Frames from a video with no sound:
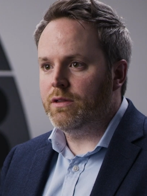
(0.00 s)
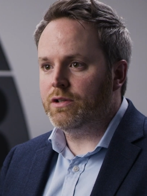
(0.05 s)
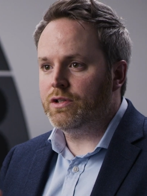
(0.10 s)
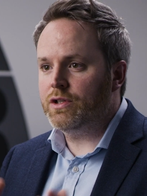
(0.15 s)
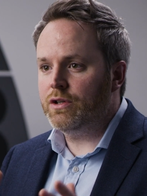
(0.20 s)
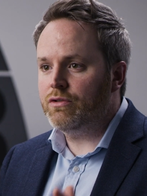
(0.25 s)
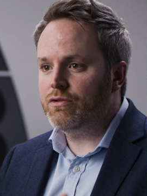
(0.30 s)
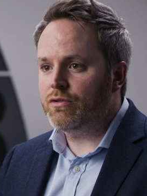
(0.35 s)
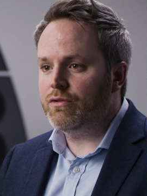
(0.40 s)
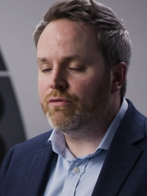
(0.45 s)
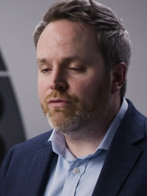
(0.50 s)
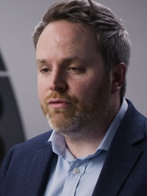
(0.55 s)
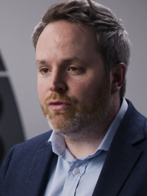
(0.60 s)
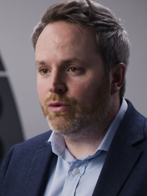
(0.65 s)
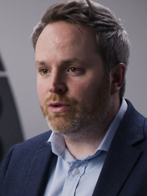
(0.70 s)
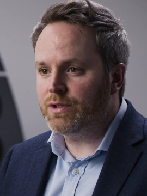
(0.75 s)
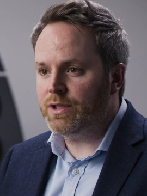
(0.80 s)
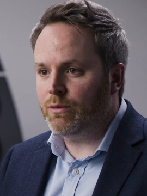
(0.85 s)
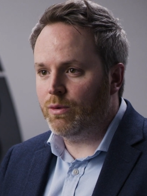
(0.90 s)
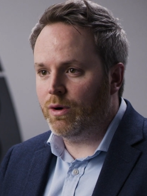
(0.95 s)
The
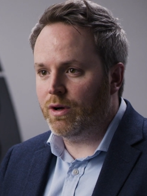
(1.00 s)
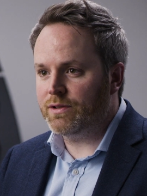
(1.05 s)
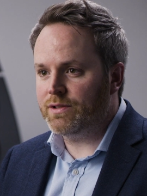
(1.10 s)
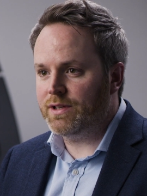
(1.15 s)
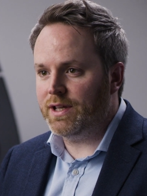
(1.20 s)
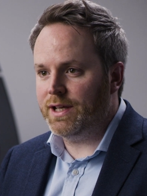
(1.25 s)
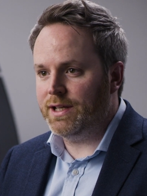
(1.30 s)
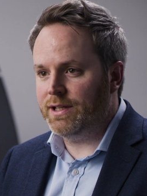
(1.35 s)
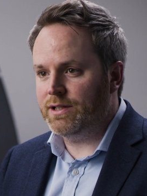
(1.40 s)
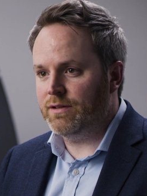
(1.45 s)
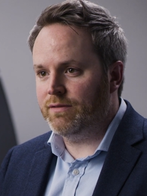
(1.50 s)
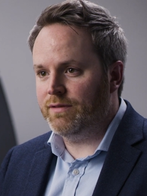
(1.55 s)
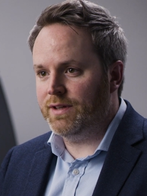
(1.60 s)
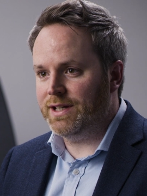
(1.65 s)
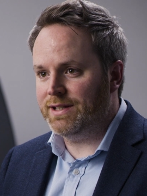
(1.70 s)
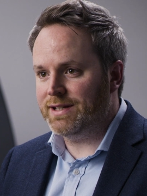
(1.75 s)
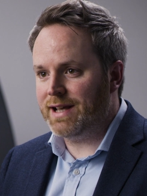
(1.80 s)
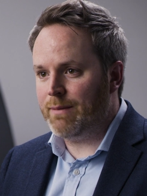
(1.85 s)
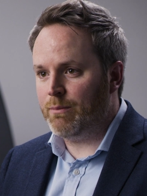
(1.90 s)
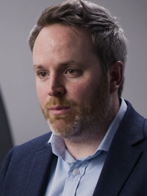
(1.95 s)
240 watts that each of
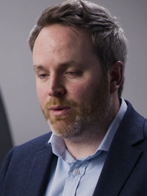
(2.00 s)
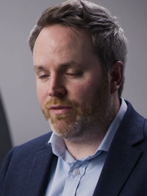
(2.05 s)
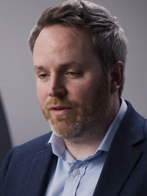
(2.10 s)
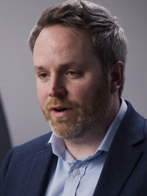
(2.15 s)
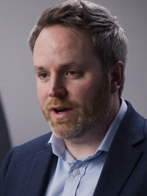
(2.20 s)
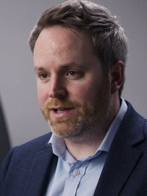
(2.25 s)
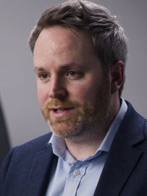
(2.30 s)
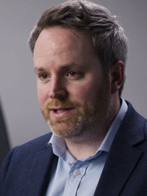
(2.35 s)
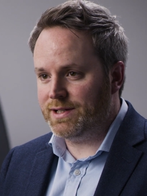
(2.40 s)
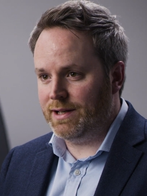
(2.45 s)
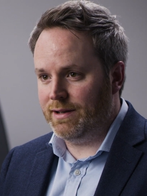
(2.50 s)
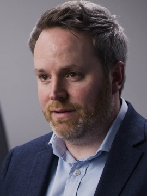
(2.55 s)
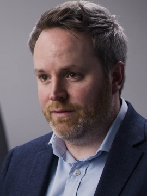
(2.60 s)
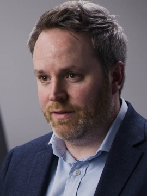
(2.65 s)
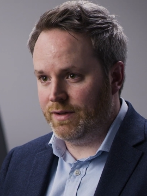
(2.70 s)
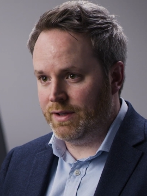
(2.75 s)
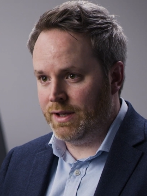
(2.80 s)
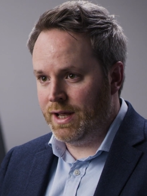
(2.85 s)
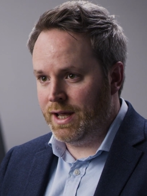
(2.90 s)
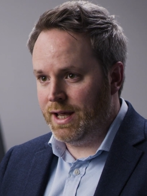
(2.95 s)
these amplifiers
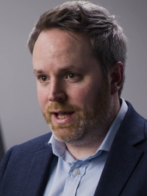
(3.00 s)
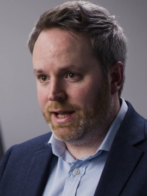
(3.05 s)
deliver